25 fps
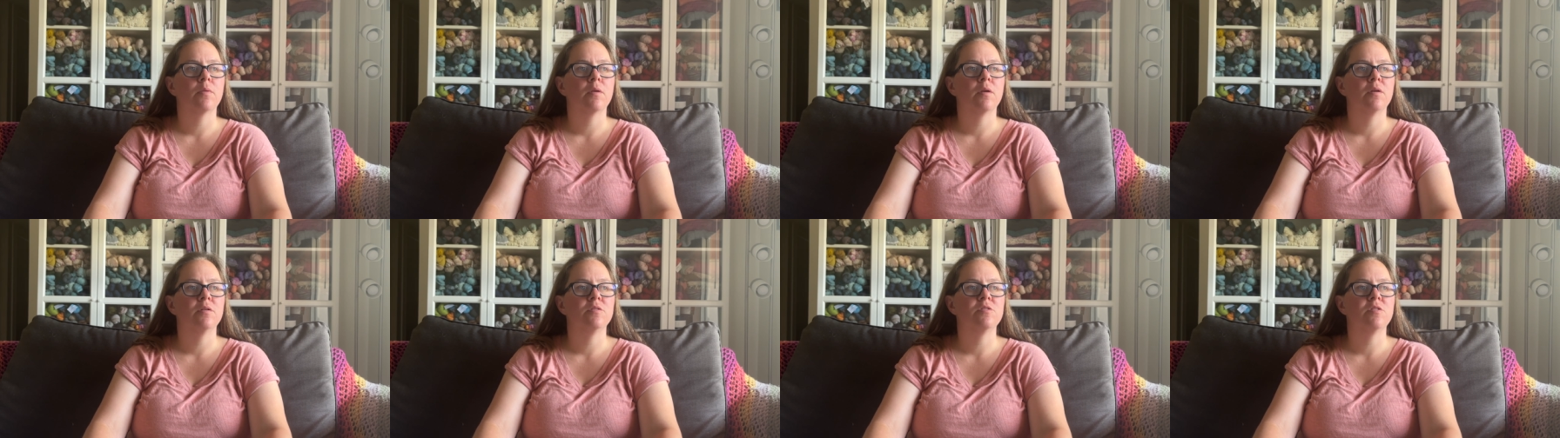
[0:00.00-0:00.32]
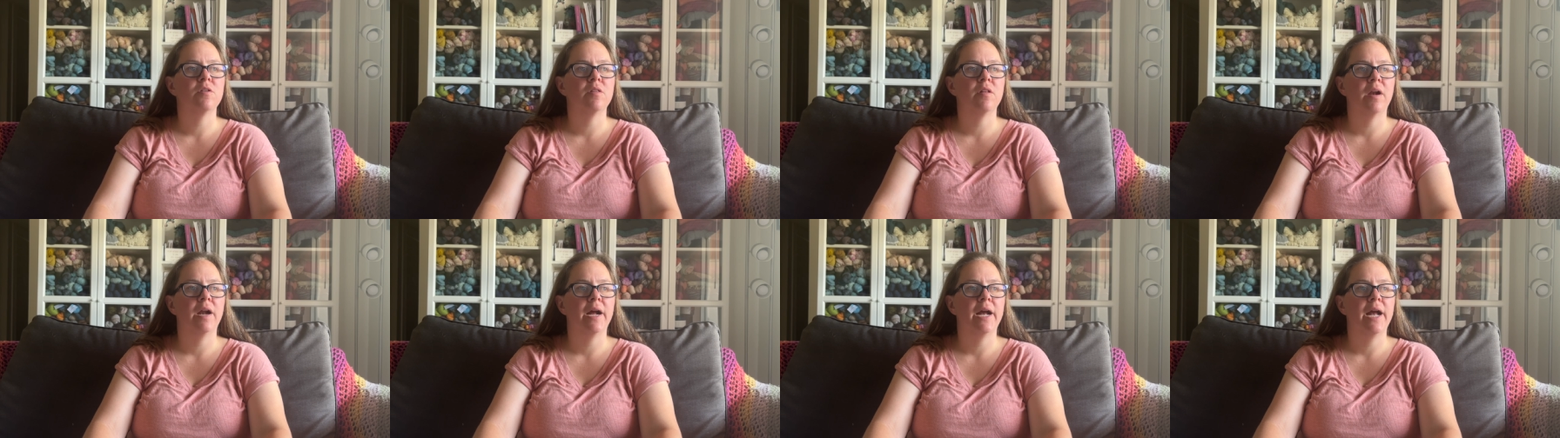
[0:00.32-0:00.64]

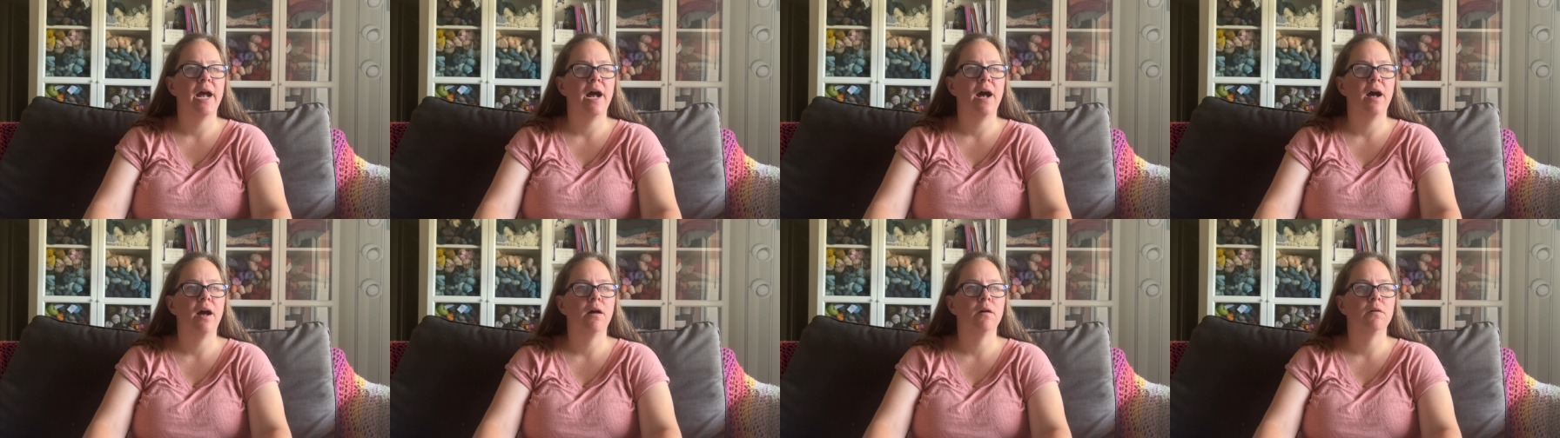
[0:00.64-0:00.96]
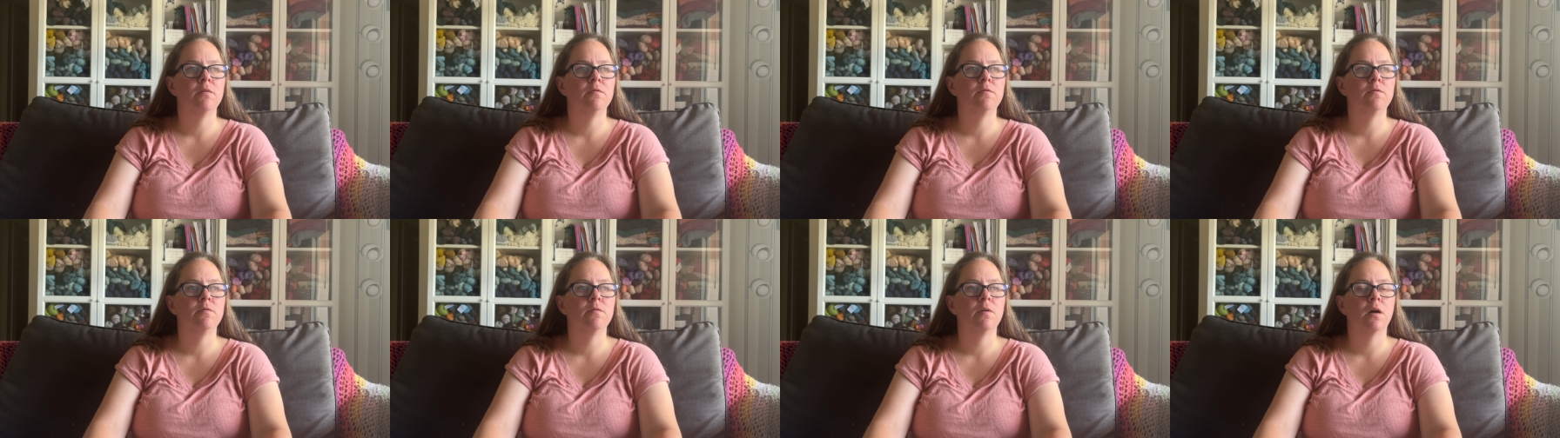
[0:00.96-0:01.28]
so that I
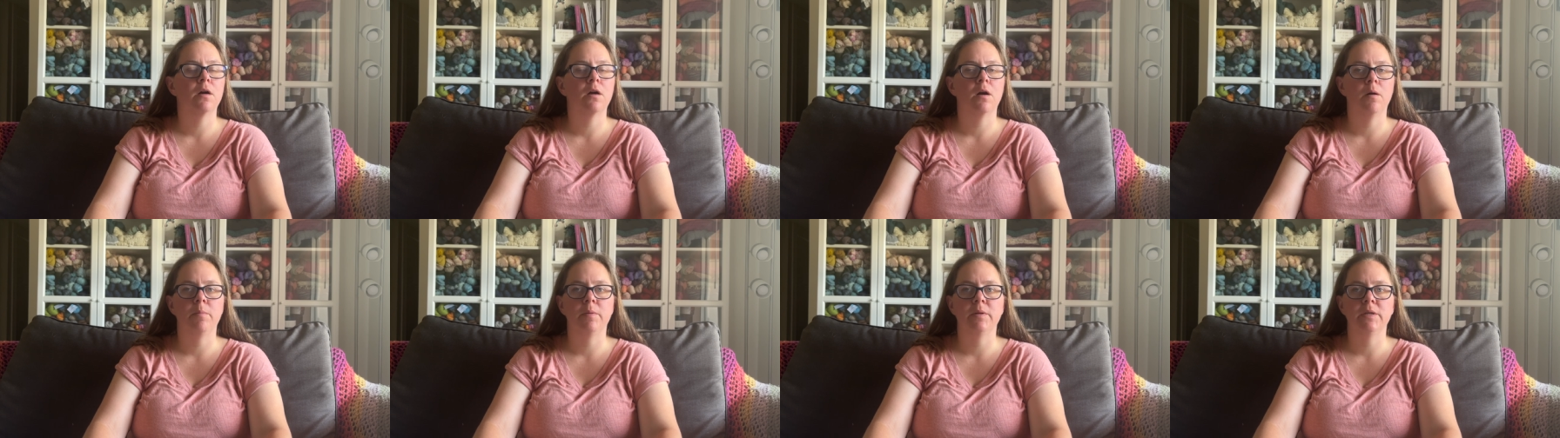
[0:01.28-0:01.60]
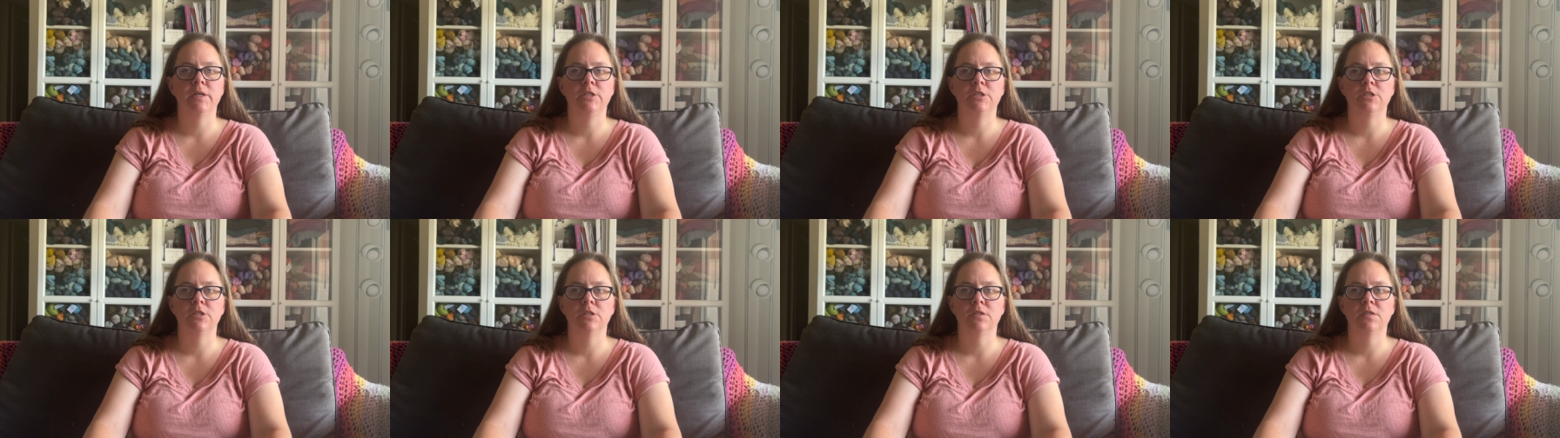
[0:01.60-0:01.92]
have a couple
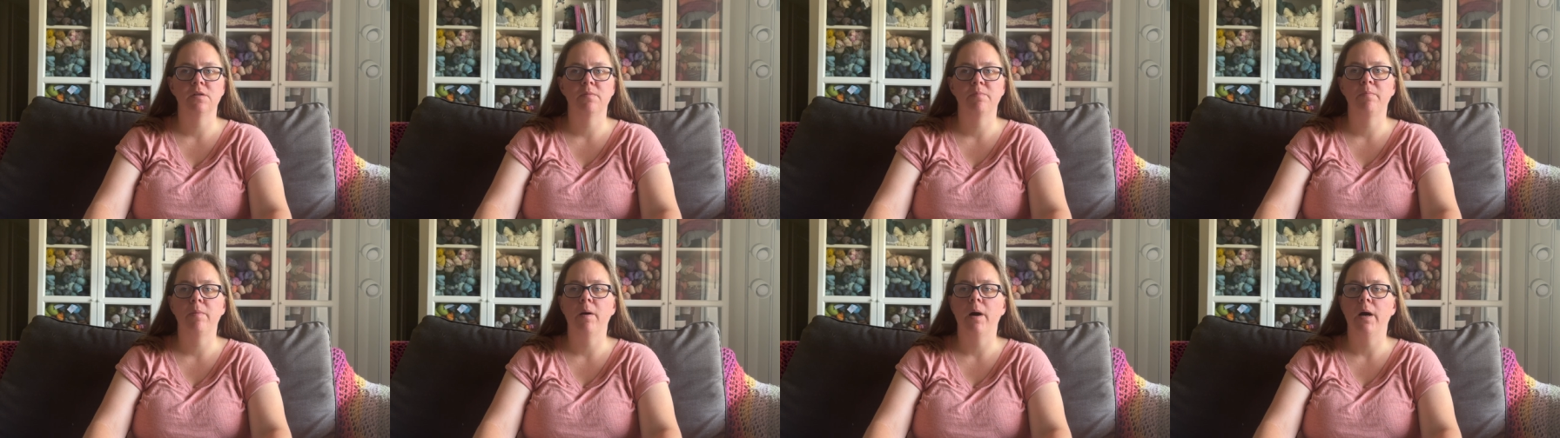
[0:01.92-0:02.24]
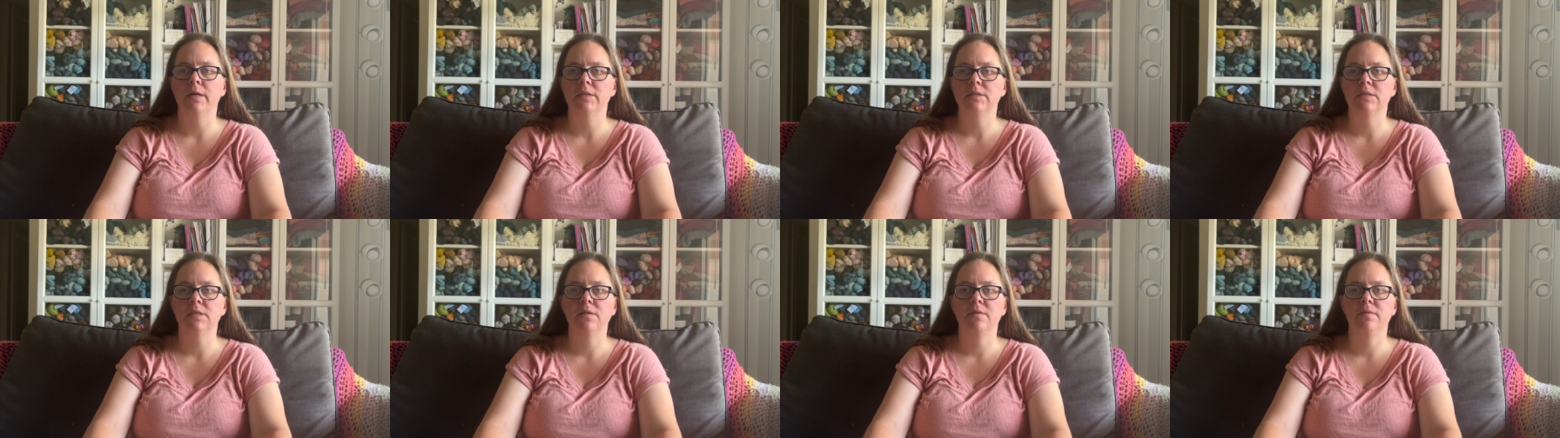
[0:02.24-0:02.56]
inches of
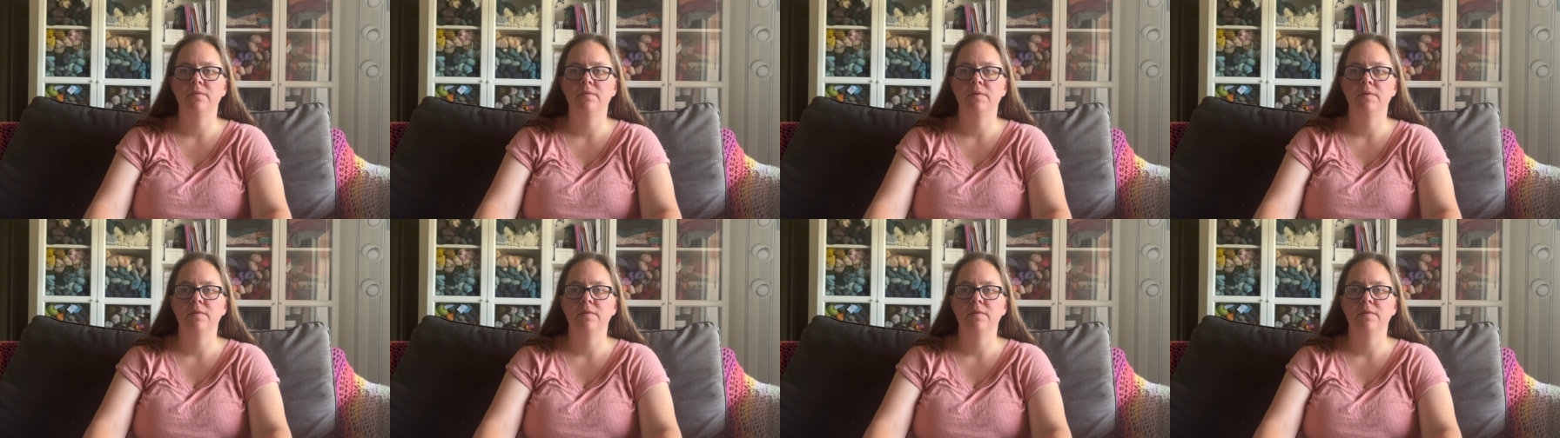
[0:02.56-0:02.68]
positive